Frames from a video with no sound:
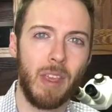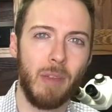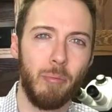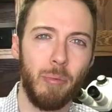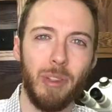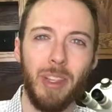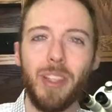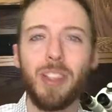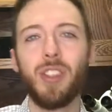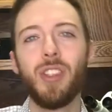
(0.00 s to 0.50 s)

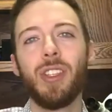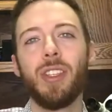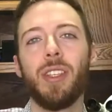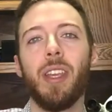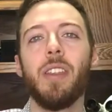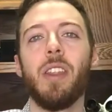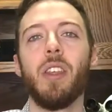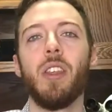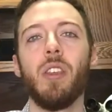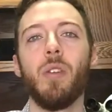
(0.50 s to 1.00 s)
But let's just say
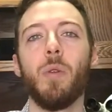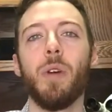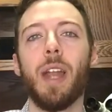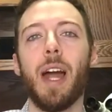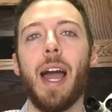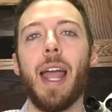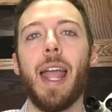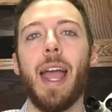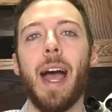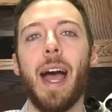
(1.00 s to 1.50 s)
that you and
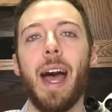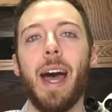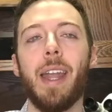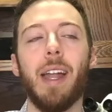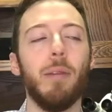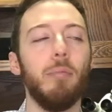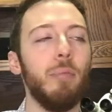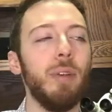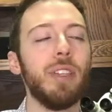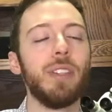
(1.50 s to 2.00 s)
I had
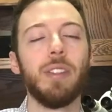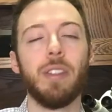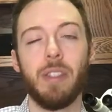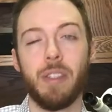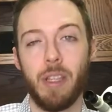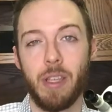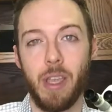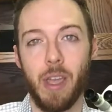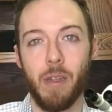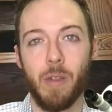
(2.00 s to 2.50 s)
a business
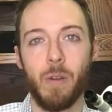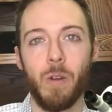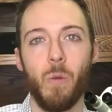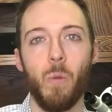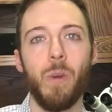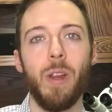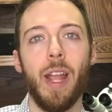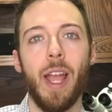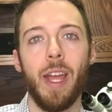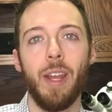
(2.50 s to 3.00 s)
together and
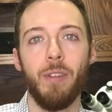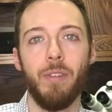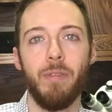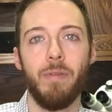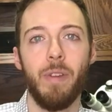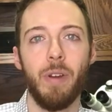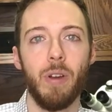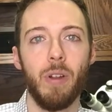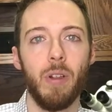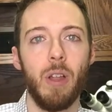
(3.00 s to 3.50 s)
we had to
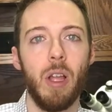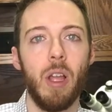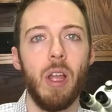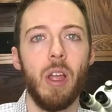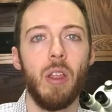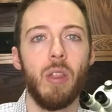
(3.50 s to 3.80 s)
fill